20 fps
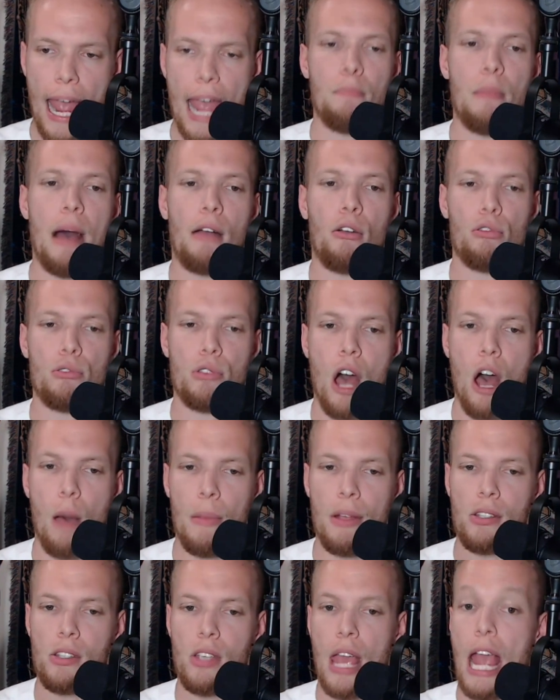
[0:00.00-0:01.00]
and Michael
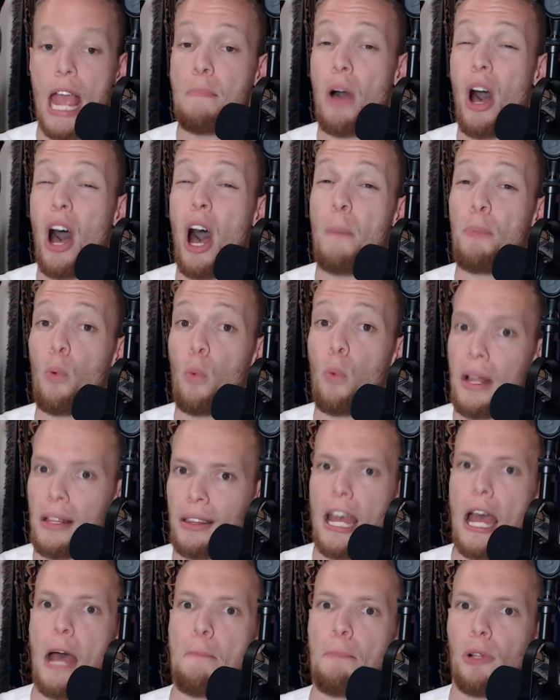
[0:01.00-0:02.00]
Thomas came up
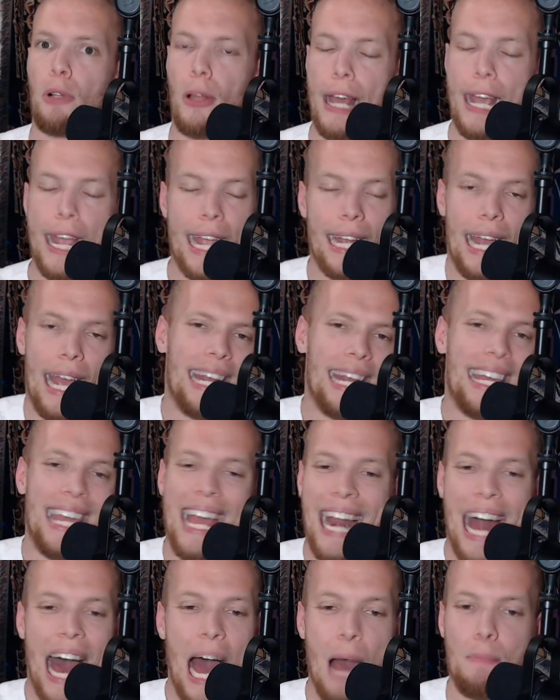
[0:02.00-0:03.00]
with that play. And
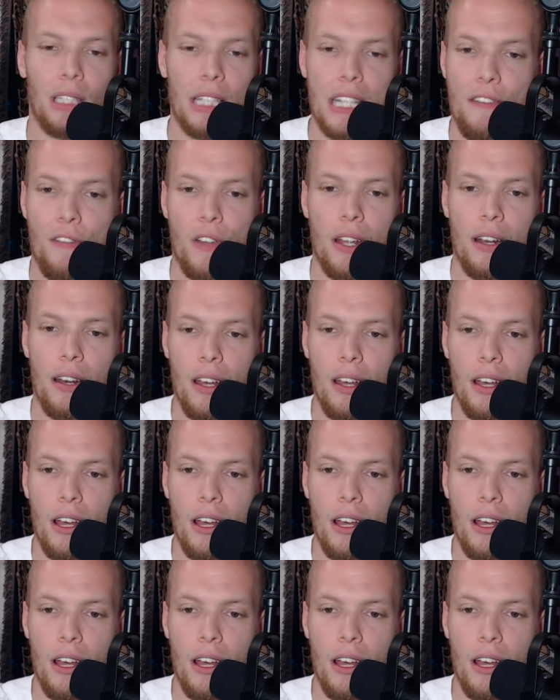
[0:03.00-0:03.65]
again, I believe it.